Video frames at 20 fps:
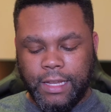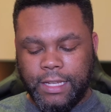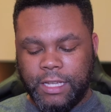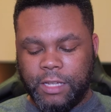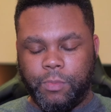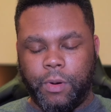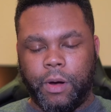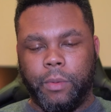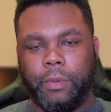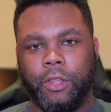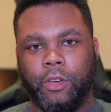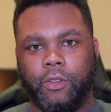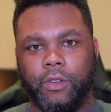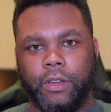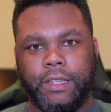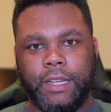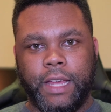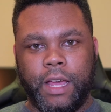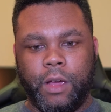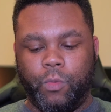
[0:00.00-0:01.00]
this is probably the
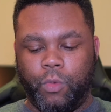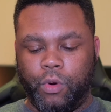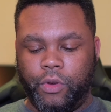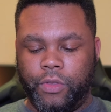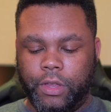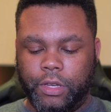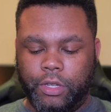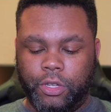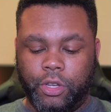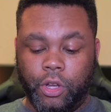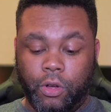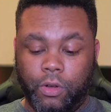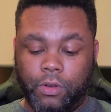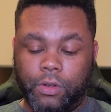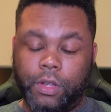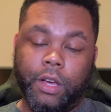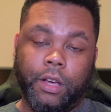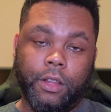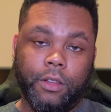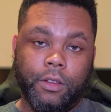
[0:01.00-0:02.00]
only time where the dull
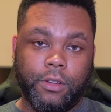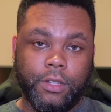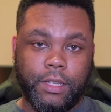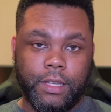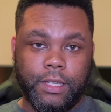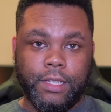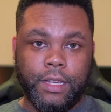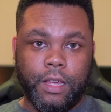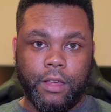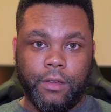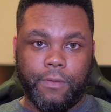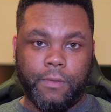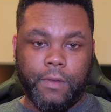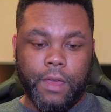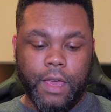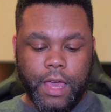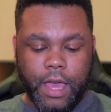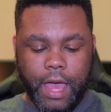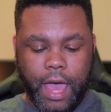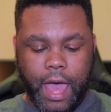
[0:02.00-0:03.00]
colors itself
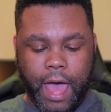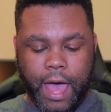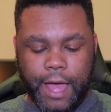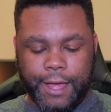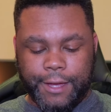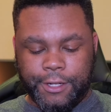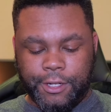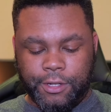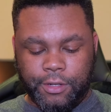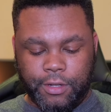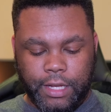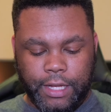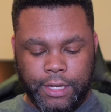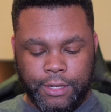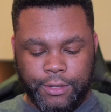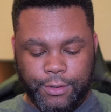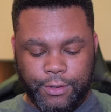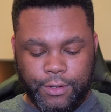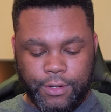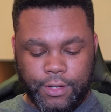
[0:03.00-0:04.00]
actually
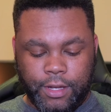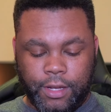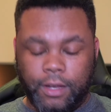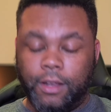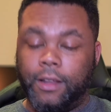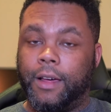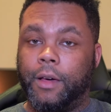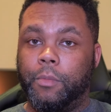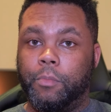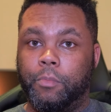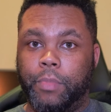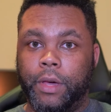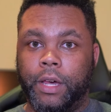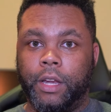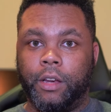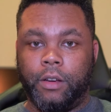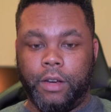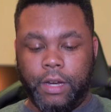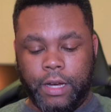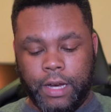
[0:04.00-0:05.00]
look a lot
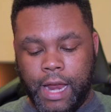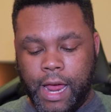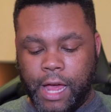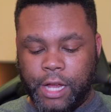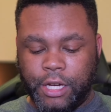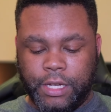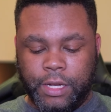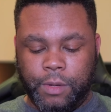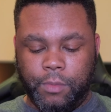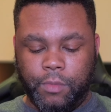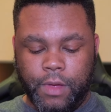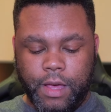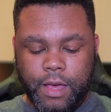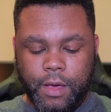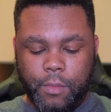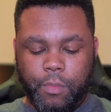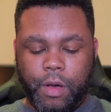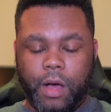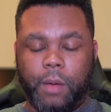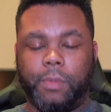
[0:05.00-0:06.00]
better. And it actually
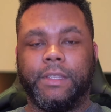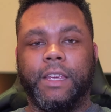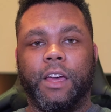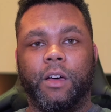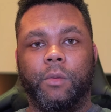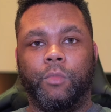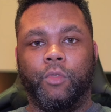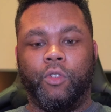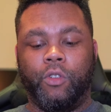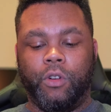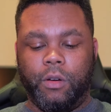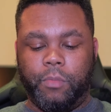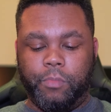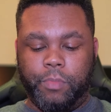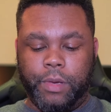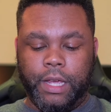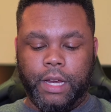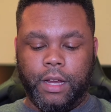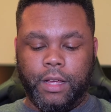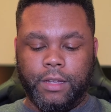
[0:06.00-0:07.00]
pops out more
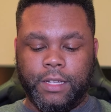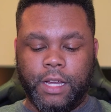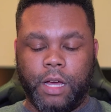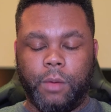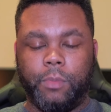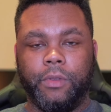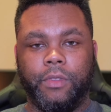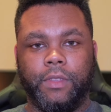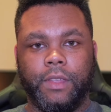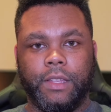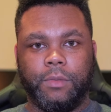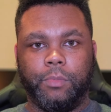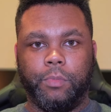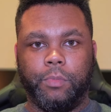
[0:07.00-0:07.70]
being on top of this